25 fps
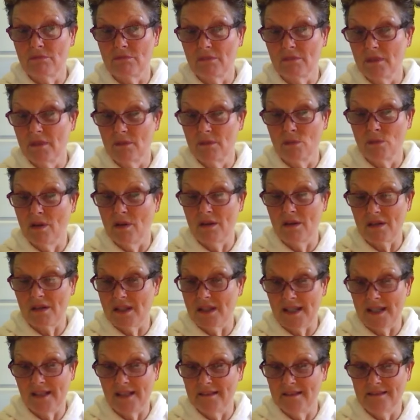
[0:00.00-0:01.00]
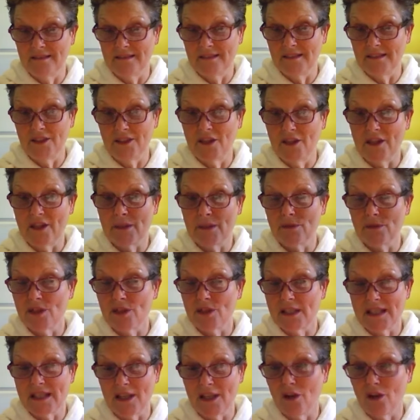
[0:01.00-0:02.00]
worked it. You know, they were
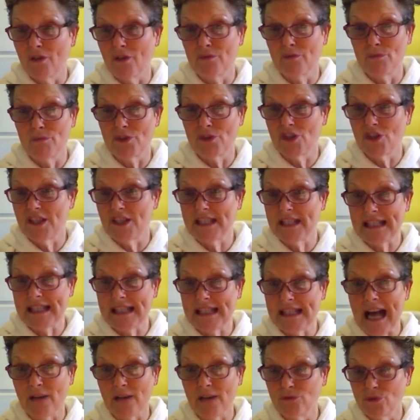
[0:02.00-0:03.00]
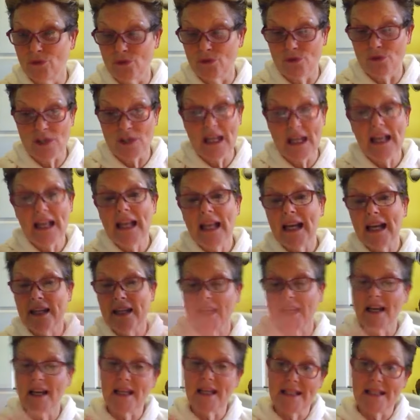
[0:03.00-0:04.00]
just, a lot of them were just scoundrels, and
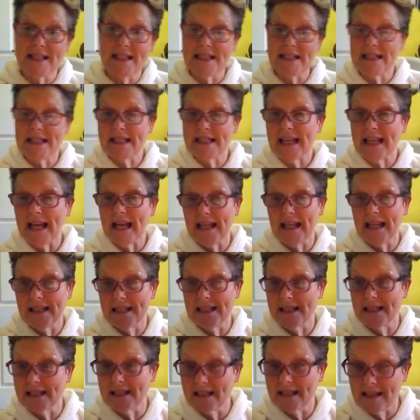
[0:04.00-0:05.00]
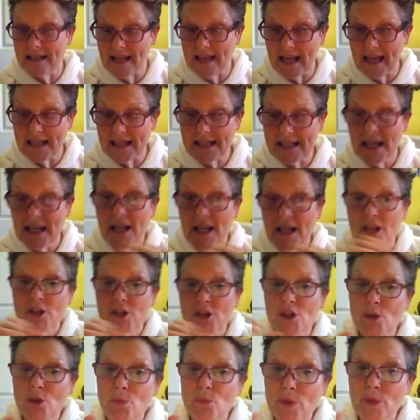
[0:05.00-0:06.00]
I understand that.
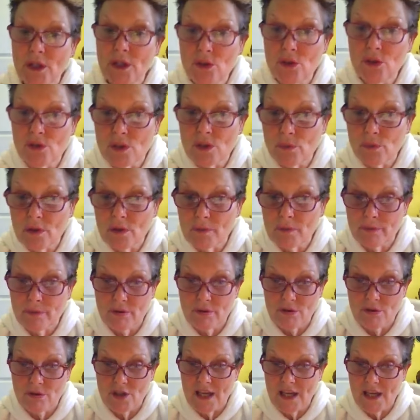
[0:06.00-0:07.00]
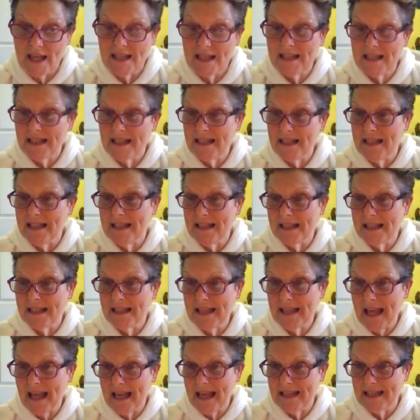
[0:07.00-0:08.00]
So we use the word project
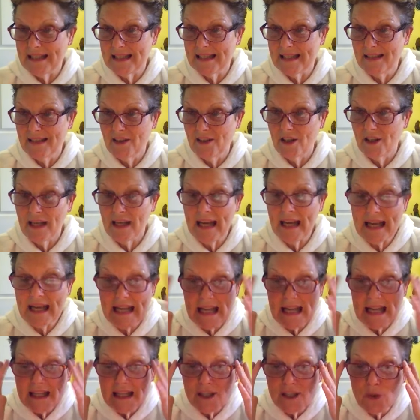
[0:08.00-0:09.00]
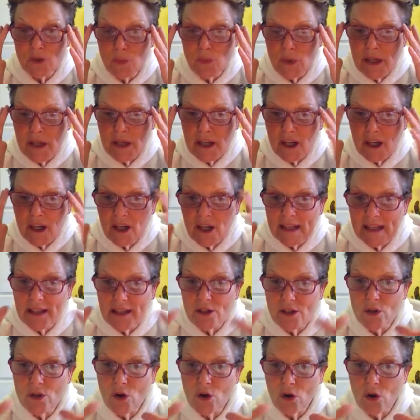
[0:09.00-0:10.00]
instead. Okay, so we're
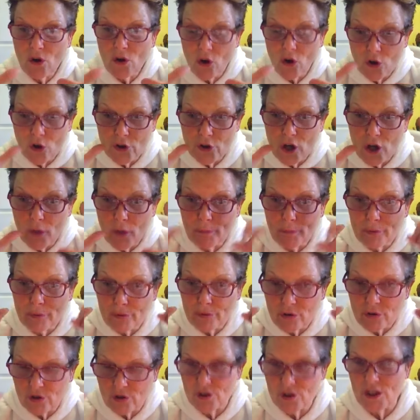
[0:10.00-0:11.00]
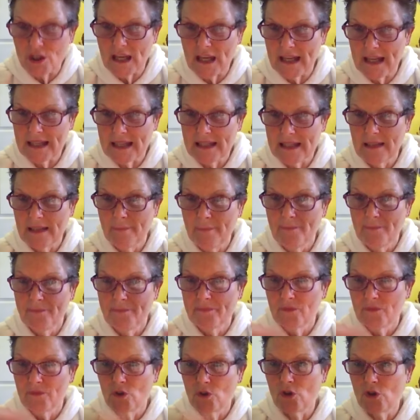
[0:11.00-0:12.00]
in on a project,
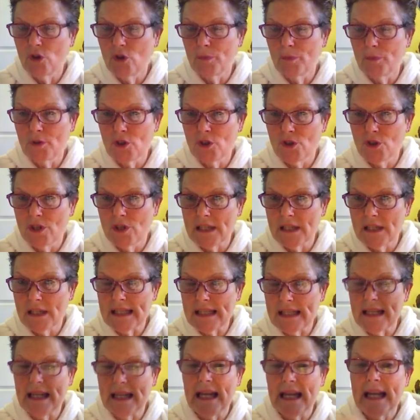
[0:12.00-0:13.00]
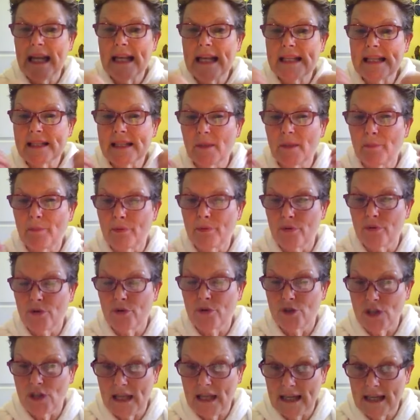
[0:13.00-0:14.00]
not an opportunity, it's a
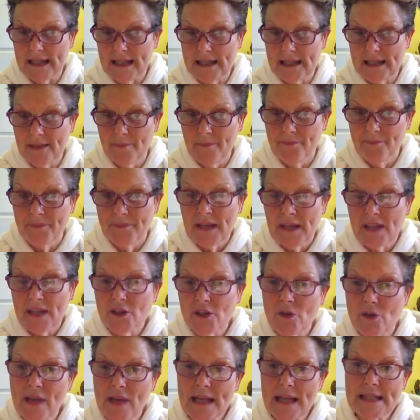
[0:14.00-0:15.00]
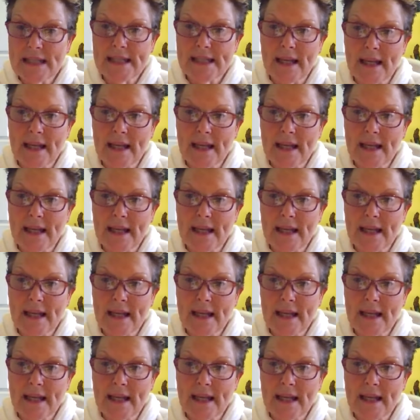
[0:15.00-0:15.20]
project. So that's